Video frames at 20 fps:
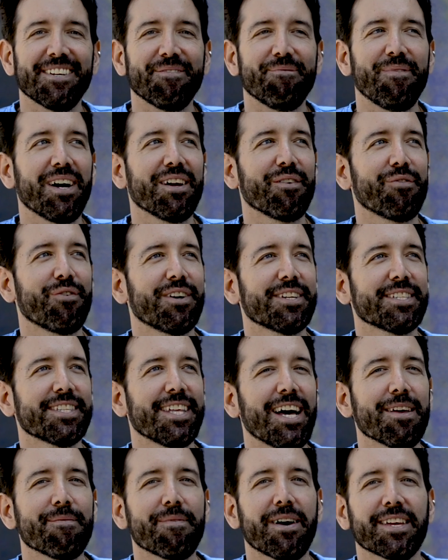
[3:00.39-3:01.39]
My first
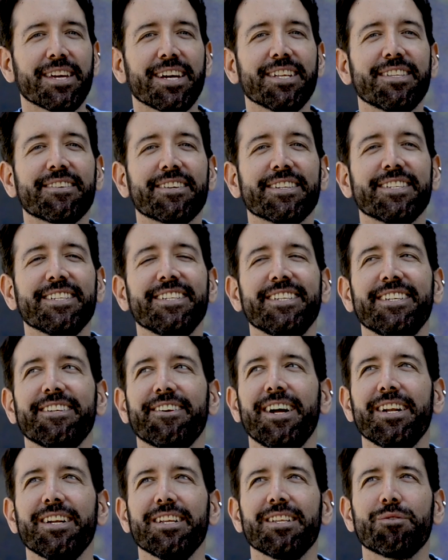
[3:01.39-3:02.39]
time I entered in
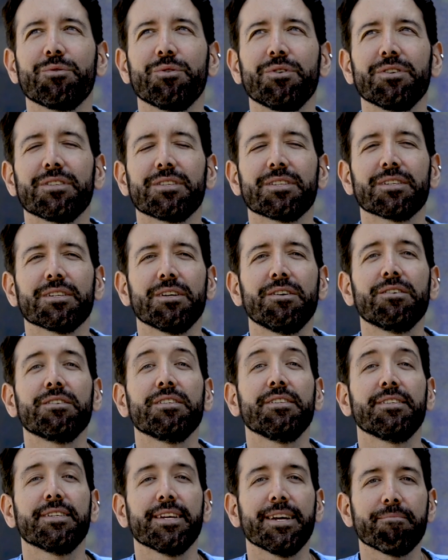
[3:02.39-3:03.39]
Iran, it was on
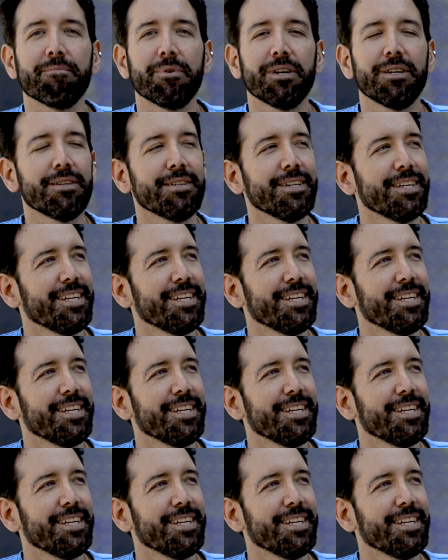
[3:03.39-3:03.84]
December,